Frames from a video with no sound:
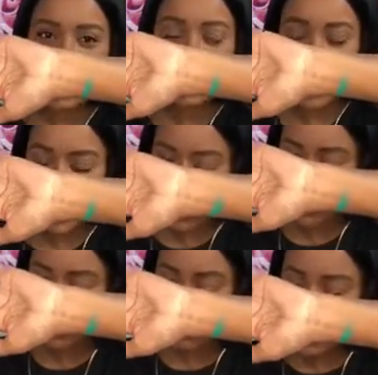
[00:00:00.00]
it's picking up
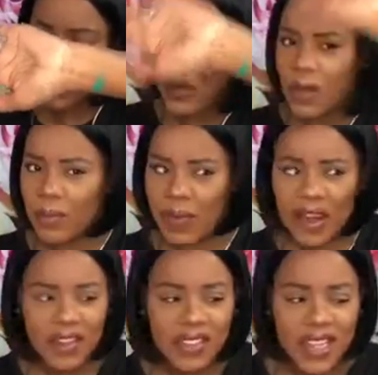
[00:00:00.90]
really well.
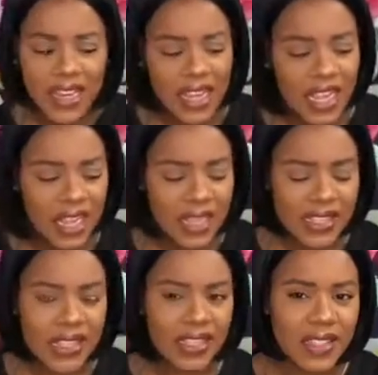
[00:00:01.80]
Better than
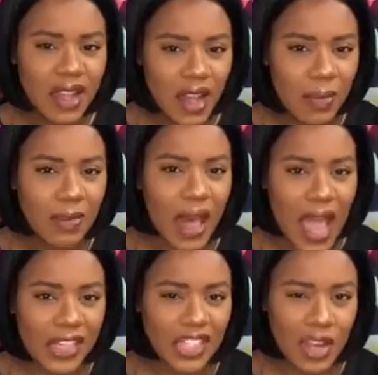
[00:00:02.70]
a couple of
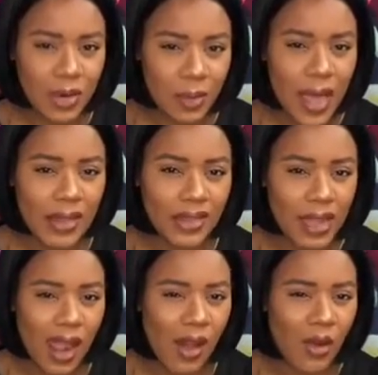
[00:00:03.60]
eyeshadow palettes
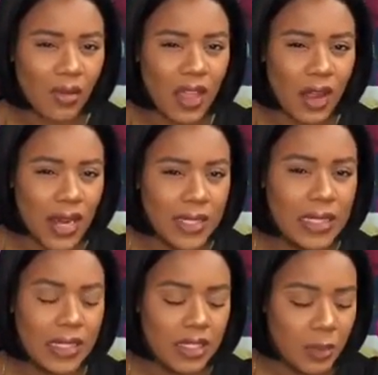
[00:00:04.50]
that I own that are
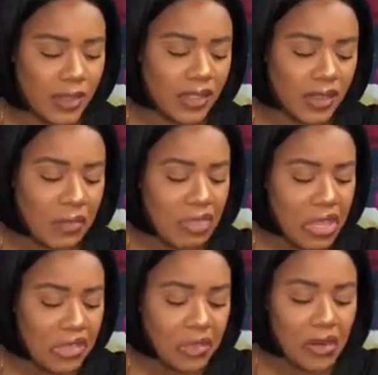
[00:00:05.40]
inexpensive.
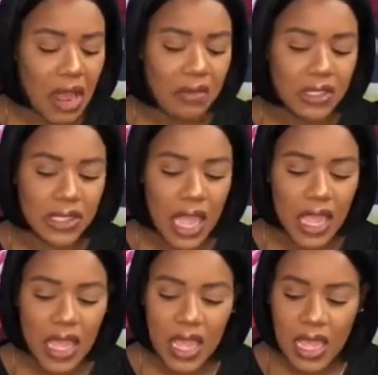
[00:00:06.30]
This one I would
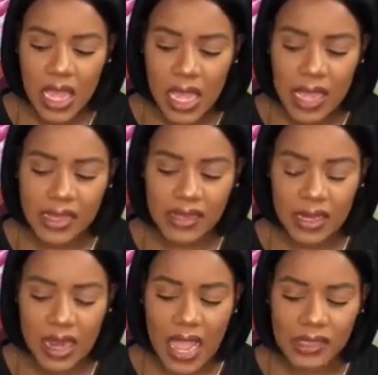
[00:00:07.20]
say is a
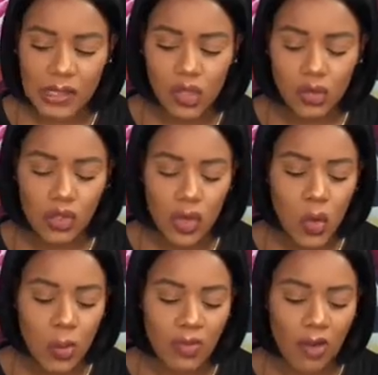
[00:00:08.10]
nice little
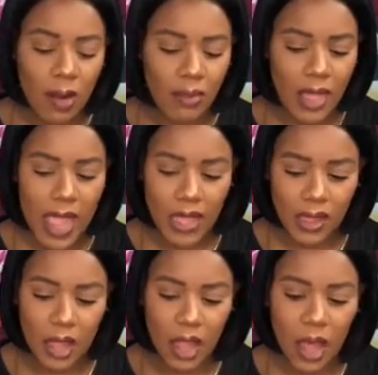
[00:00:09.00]
dupe from like
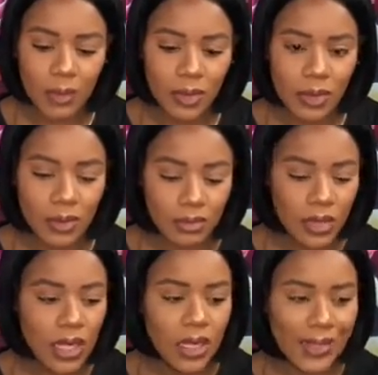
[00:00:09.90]
a couple of
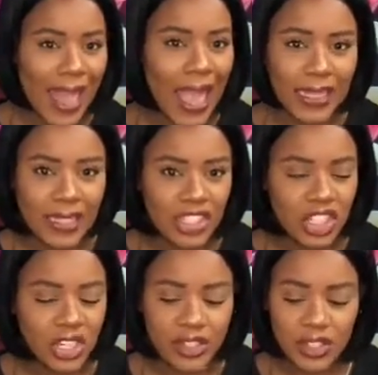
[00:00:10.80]
Kylie
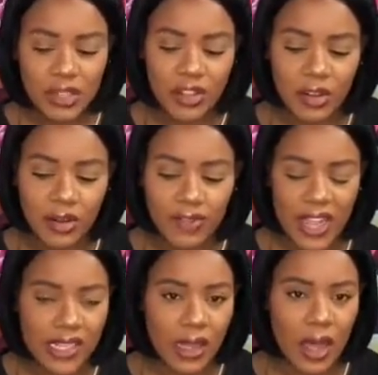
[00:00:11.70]
Jenner's or
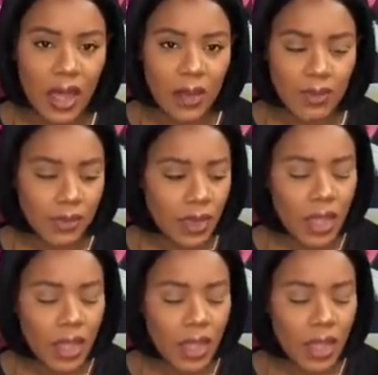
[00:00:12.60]
um,